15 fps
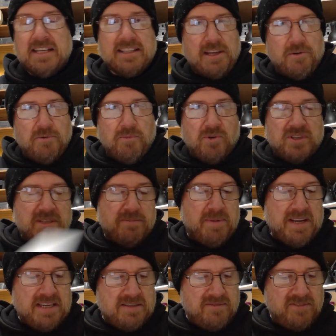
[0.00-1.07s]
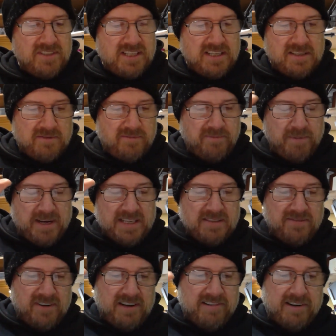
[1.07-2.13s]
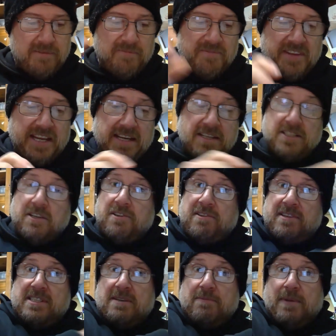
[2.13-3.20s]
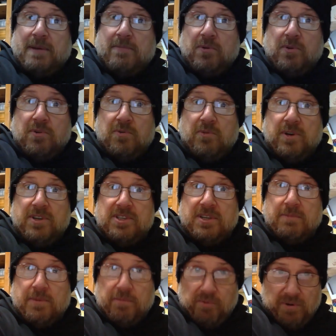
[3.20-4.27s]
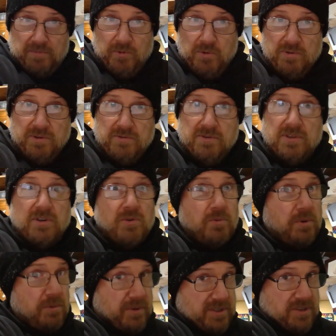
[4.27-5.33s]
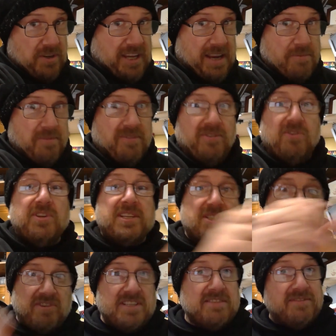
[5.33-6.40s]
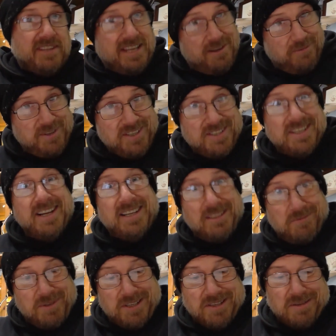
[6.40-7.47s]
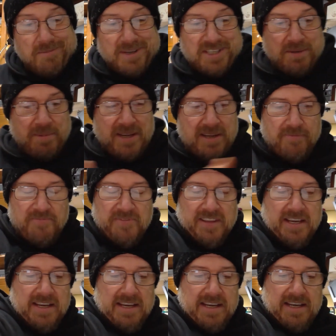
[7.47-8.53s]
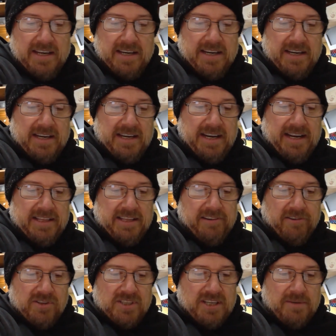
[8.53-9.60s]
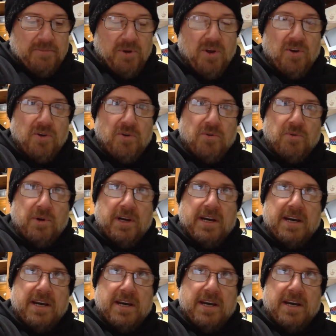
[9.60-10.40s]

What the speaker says: They were more spacefaring. So there are some people who worship the primordials, who were the ones who came before. There's a reason for that, which is next, which is the magic bit. And there are some who